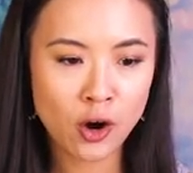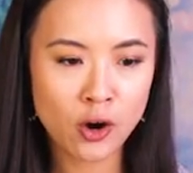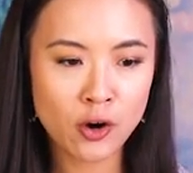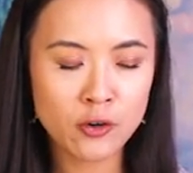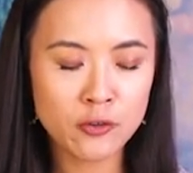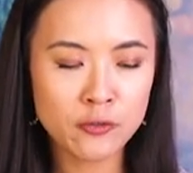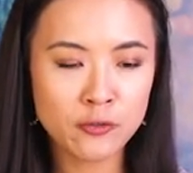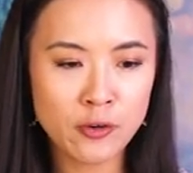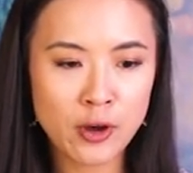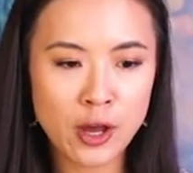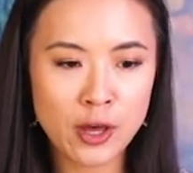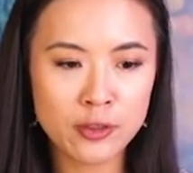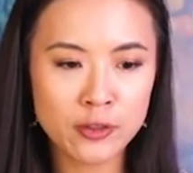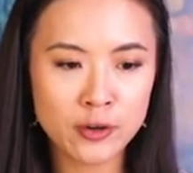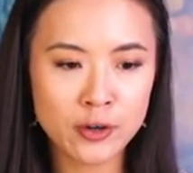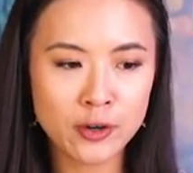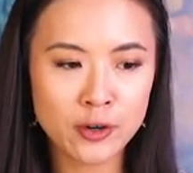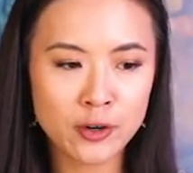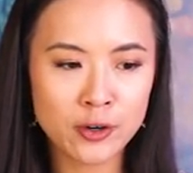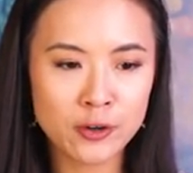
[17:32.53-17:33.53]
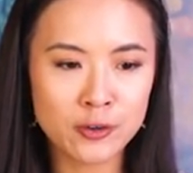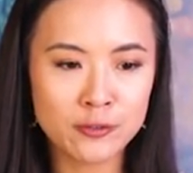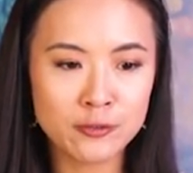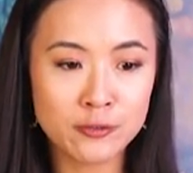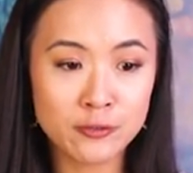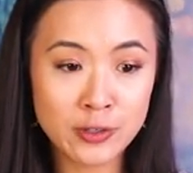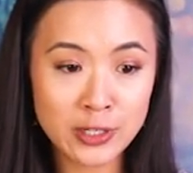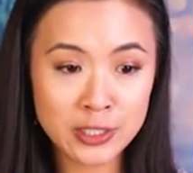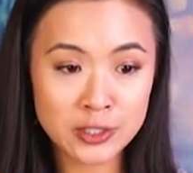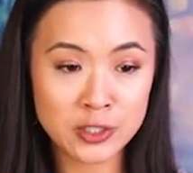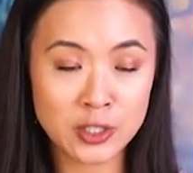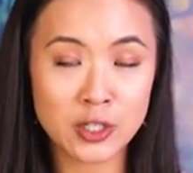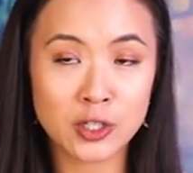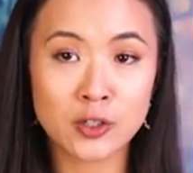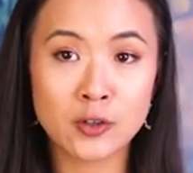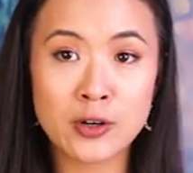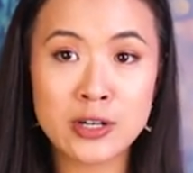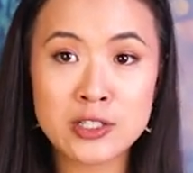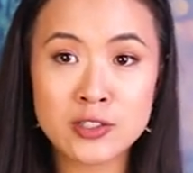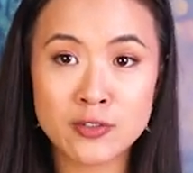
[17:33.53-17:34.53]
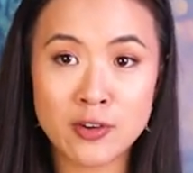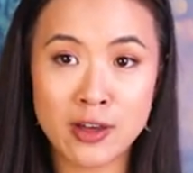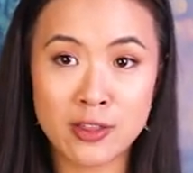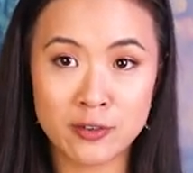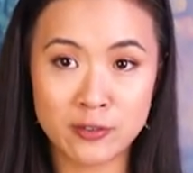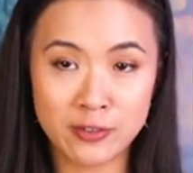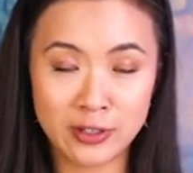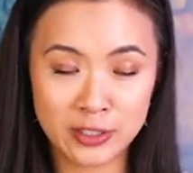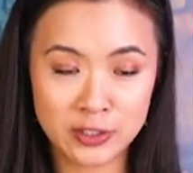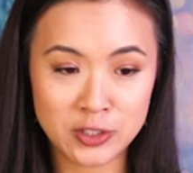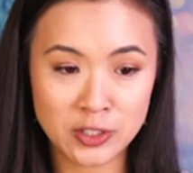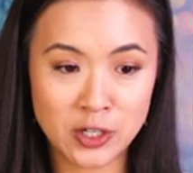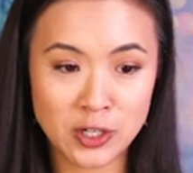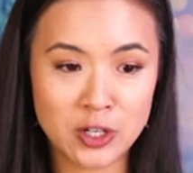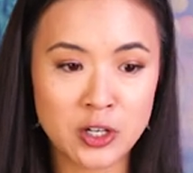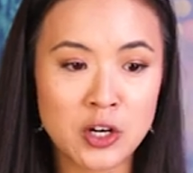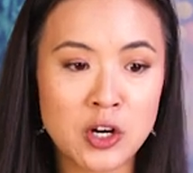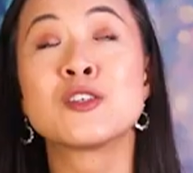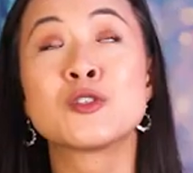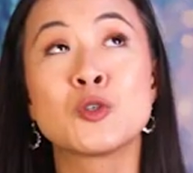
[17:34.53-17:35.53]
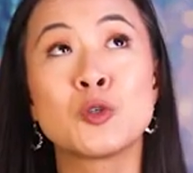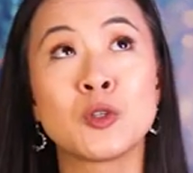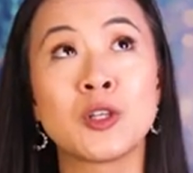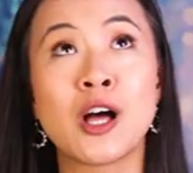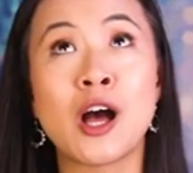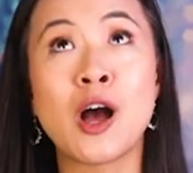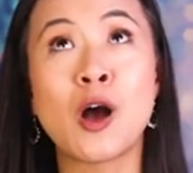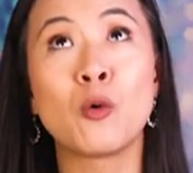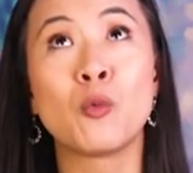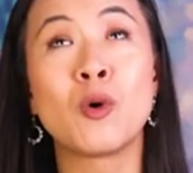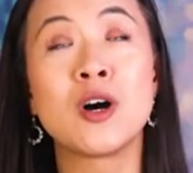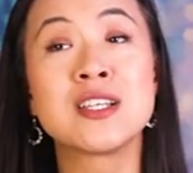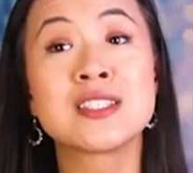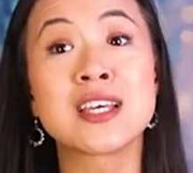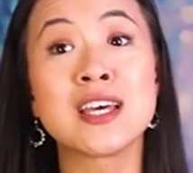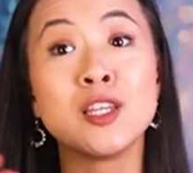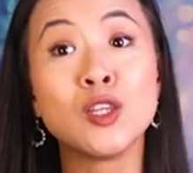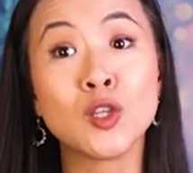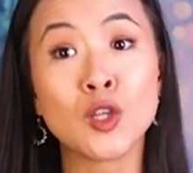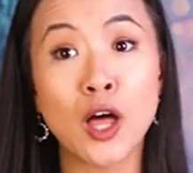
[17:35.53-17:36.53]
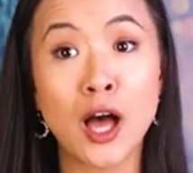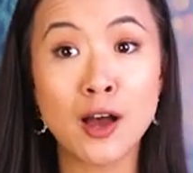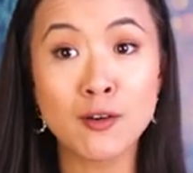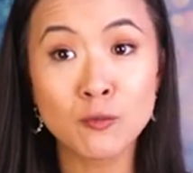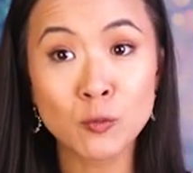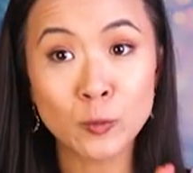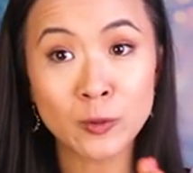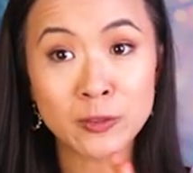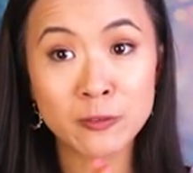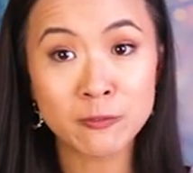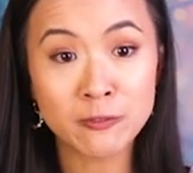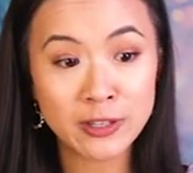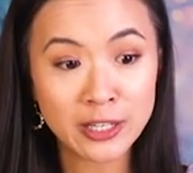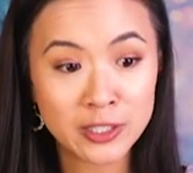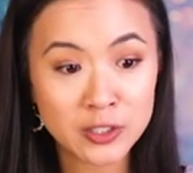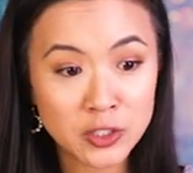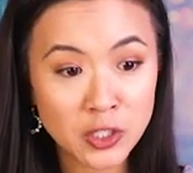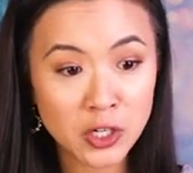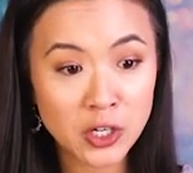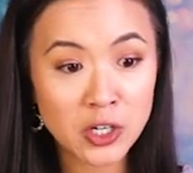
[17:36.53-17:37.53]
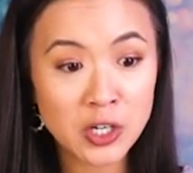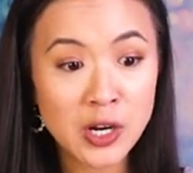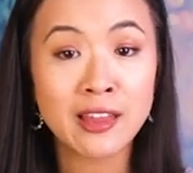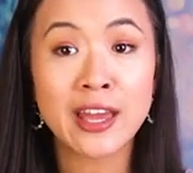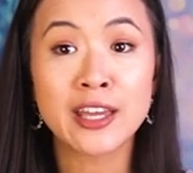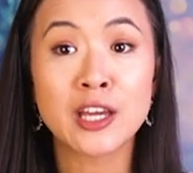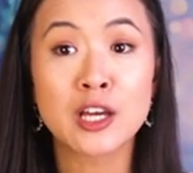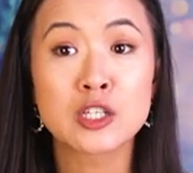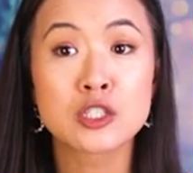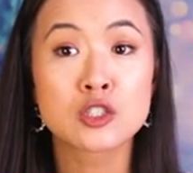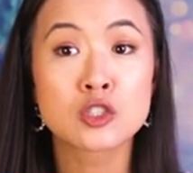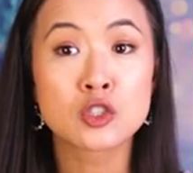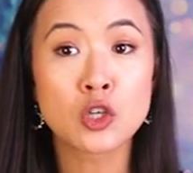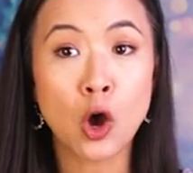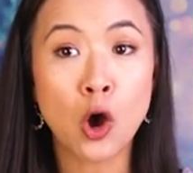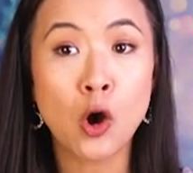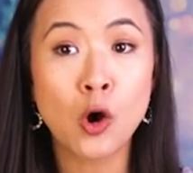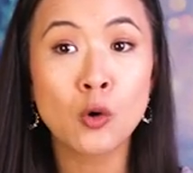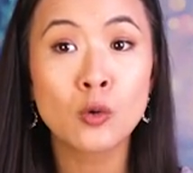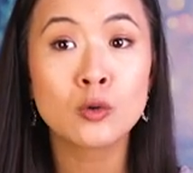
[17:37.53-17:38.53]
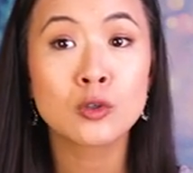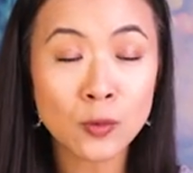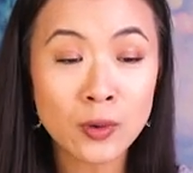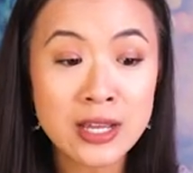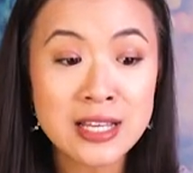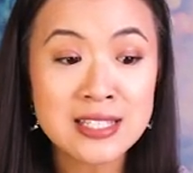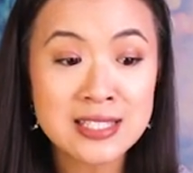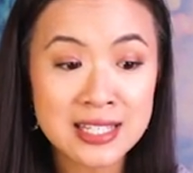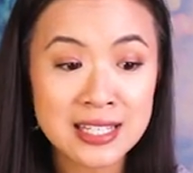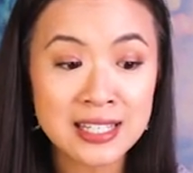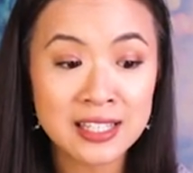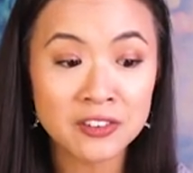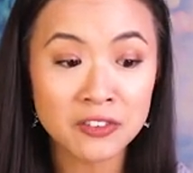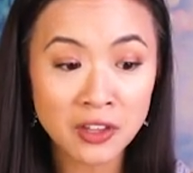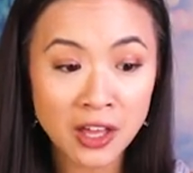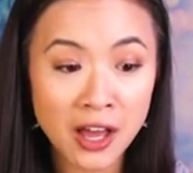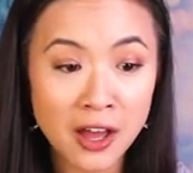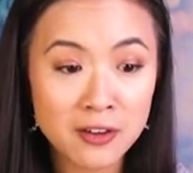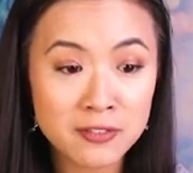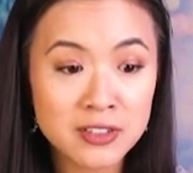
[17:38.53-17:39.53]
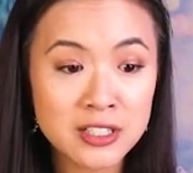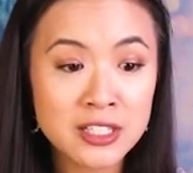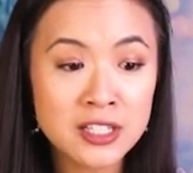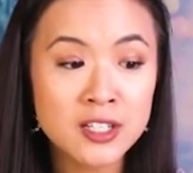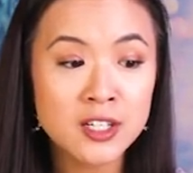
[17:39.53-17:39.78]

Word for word: Her father, Victor, Corinne's father, Victor, Azula was in love with Victor, like so crazy in love.